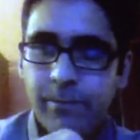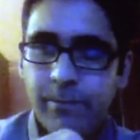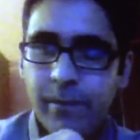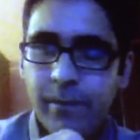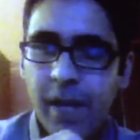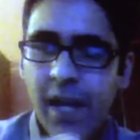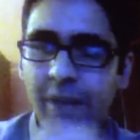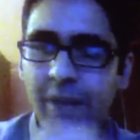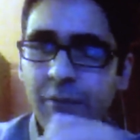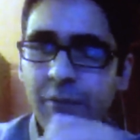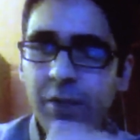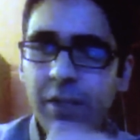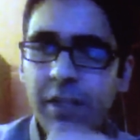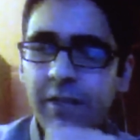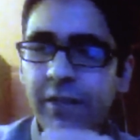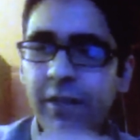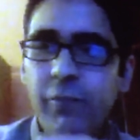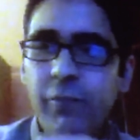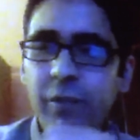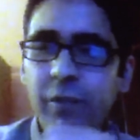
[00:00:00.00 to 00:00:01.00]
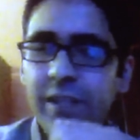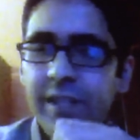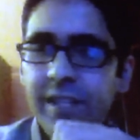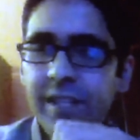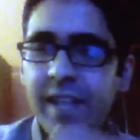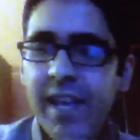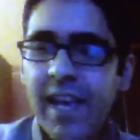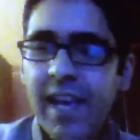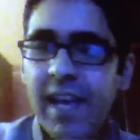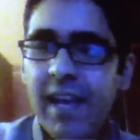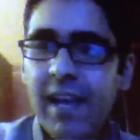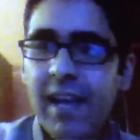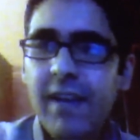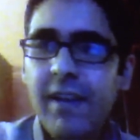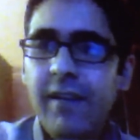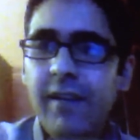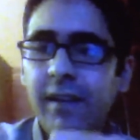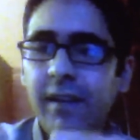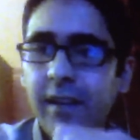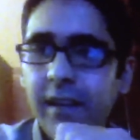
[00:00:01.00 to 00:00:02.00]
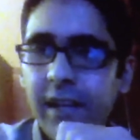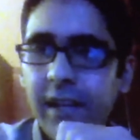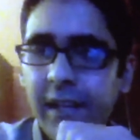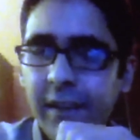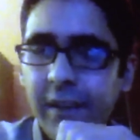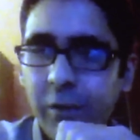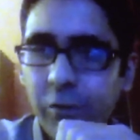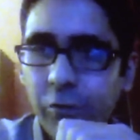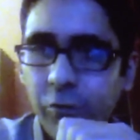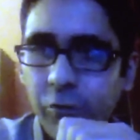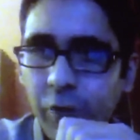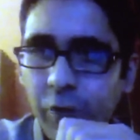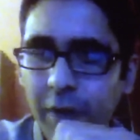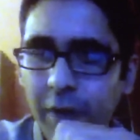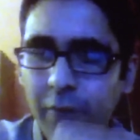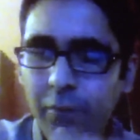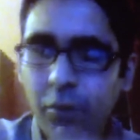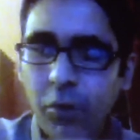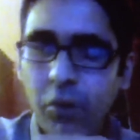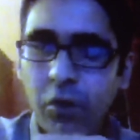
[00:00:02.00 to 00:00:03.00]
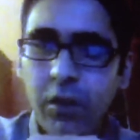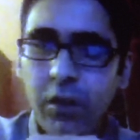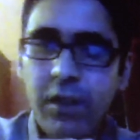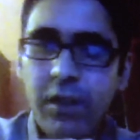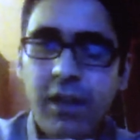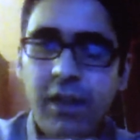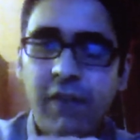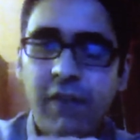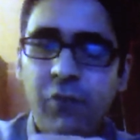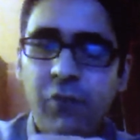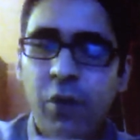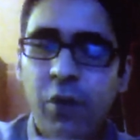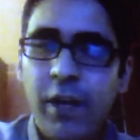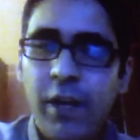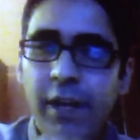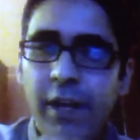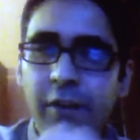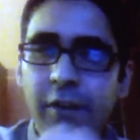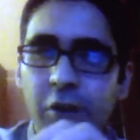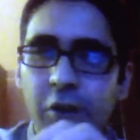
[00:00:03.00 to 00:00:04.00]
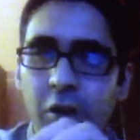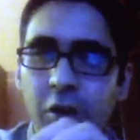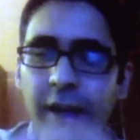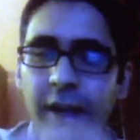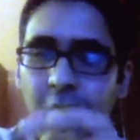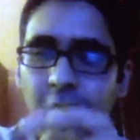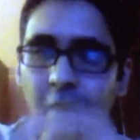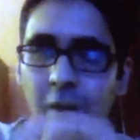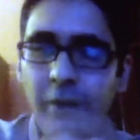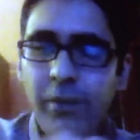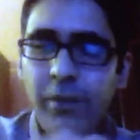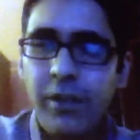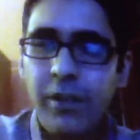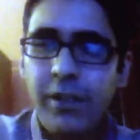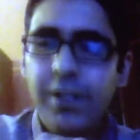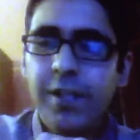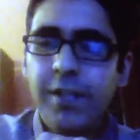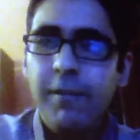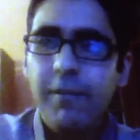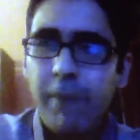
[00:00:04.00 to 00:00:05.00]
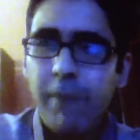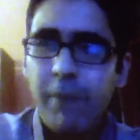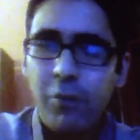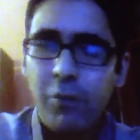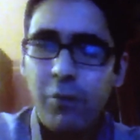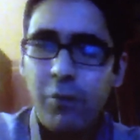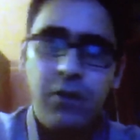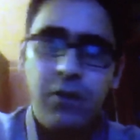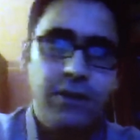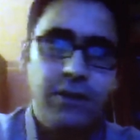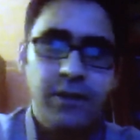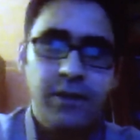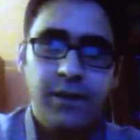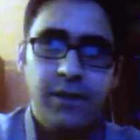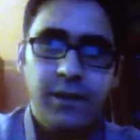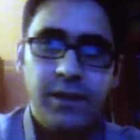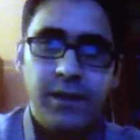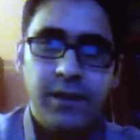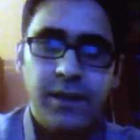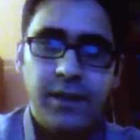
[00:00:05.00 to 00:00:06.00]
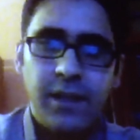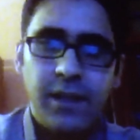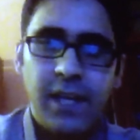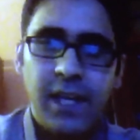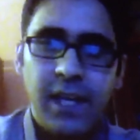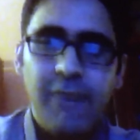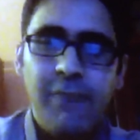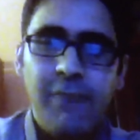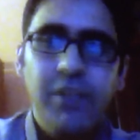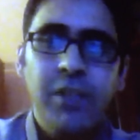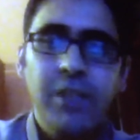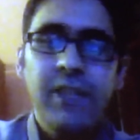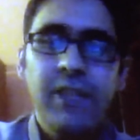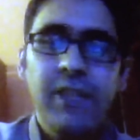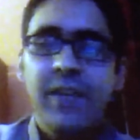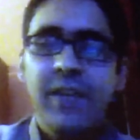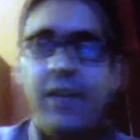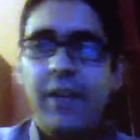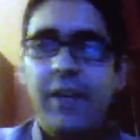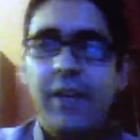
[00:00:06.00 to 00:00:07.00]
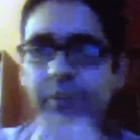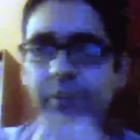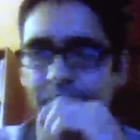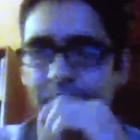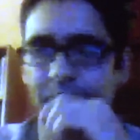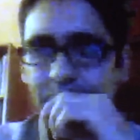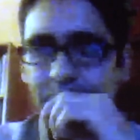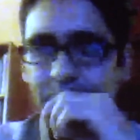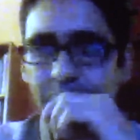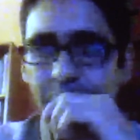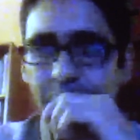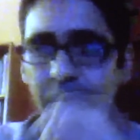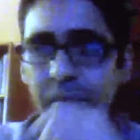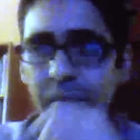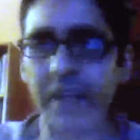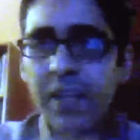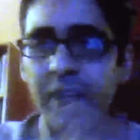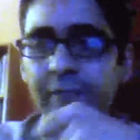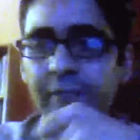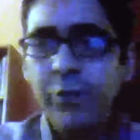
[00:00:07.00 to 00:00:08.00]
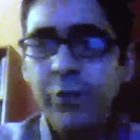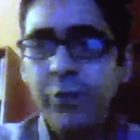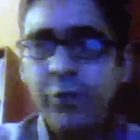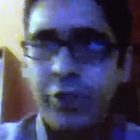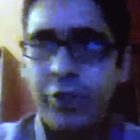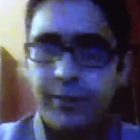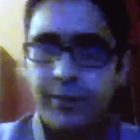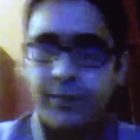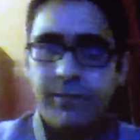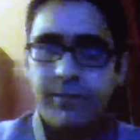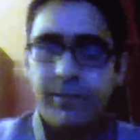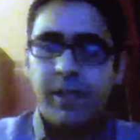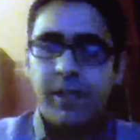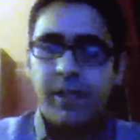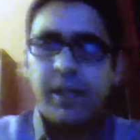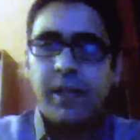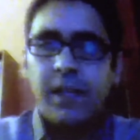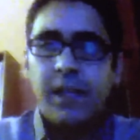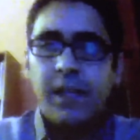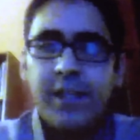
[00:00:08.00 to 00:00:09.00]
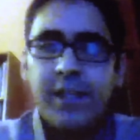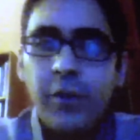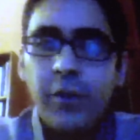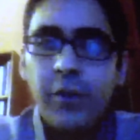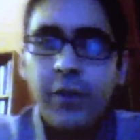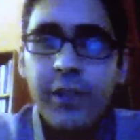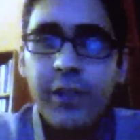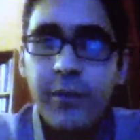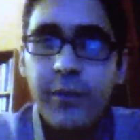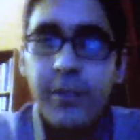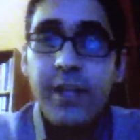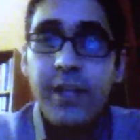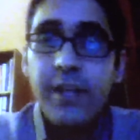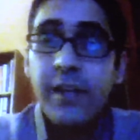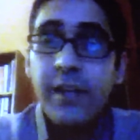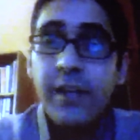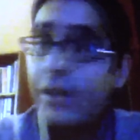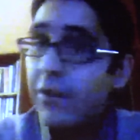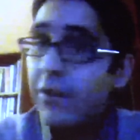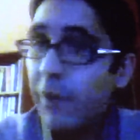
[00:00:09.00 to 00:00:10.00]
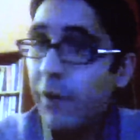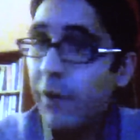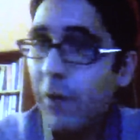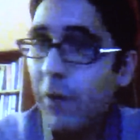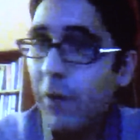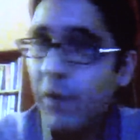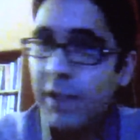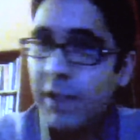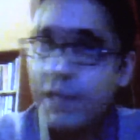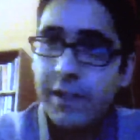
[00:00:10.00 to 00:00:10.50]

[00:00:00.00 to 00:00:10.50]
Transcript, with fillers: I believe that we stand in the rubble of what I call an opulence bubble. And I believe that the future is going to be eudaimonic.